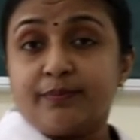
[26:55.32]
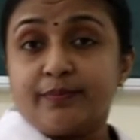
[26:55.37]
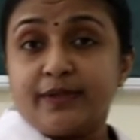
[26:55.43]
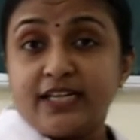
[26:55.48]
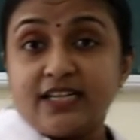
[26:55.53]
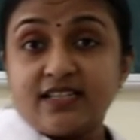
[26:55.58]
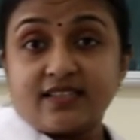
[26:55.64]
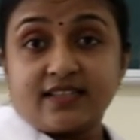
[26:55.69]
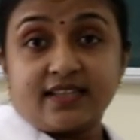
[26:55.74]

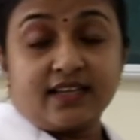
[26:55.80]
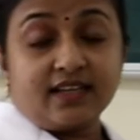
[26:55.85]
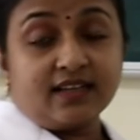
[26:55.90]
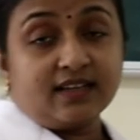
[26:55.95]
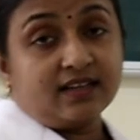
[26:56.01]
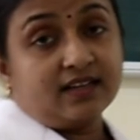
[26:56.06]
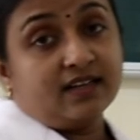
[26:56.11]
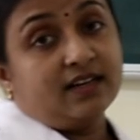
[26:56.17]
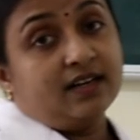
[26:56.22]

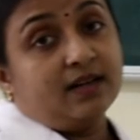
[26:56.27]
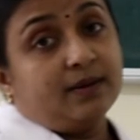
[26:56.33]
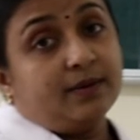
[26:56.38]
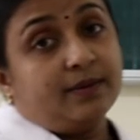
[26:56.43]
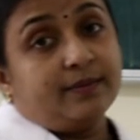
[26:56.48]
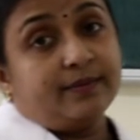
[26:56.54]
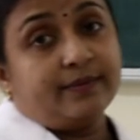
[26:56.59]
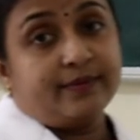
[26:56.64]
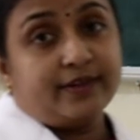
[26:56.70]
nursing
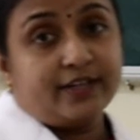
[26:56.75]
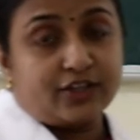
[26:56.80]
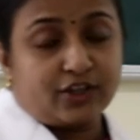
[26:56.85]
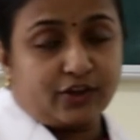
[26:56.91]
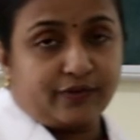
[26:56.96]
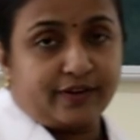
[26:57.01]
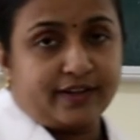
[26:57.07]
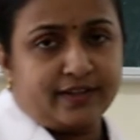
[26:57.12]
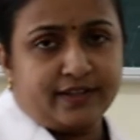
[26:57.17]

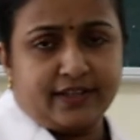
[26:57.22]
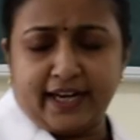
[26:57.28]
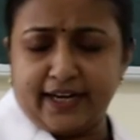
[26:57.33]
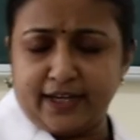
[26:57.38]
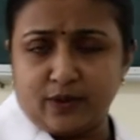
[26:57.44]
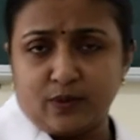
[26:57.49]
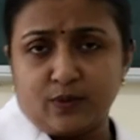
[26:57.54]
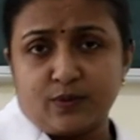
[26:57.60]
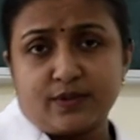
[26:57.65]

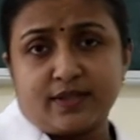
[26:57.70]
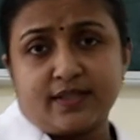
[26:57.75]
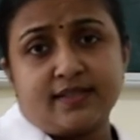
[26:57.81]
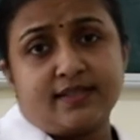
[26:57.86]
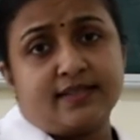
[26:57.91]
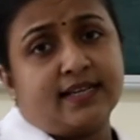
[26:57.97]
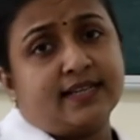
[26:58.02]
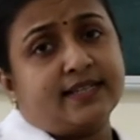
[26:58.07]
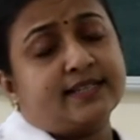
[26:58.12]

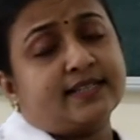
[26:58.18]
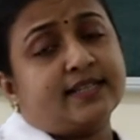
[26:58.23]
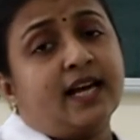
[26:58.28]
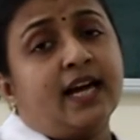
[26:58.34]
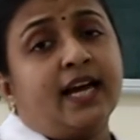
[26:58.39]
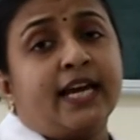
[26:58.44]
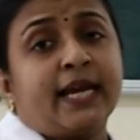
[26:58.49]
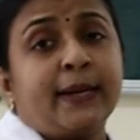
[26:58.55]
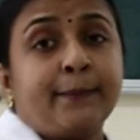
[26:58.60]
diagnosis, that is
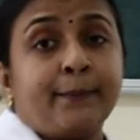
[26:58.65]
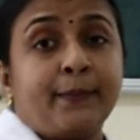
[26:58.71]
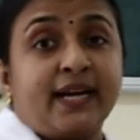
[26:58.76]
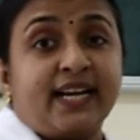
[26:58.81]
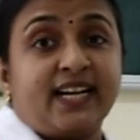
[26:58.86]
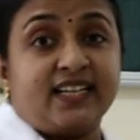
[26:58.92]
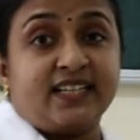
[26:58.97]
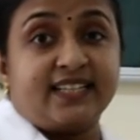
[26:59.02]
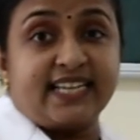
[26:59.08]
the
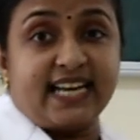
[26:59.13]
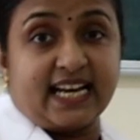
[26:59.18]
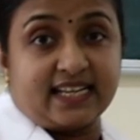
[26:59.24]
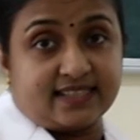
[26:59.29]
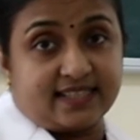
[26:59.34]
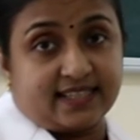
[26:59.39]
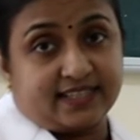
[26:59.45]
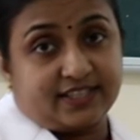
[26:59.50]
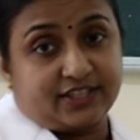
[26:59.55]
impaired
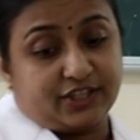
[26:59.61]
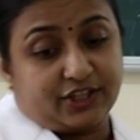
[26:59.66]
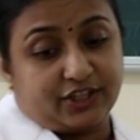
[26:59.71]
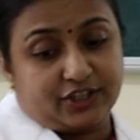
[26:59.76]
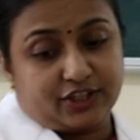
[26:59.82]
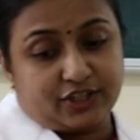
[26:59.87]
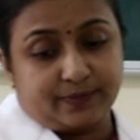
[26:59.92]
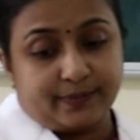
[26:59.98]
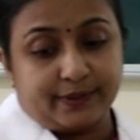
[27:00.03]
gas
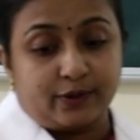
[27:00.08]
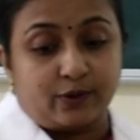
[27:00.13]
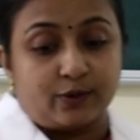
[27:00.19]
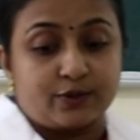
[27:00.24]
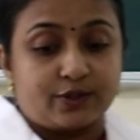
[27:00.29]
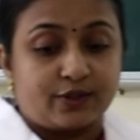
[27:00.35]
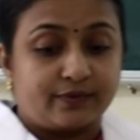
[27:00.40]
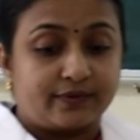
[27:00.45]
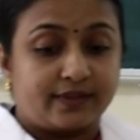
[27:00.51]
exchange
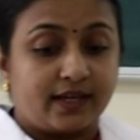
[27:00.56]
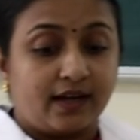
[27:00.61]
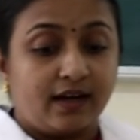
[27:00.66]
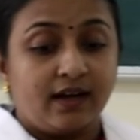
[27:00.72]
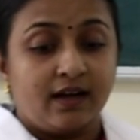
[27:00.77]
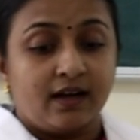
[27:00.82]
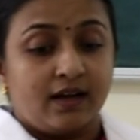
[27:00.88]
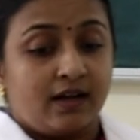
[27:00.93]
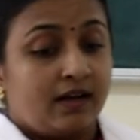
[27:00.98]
because of the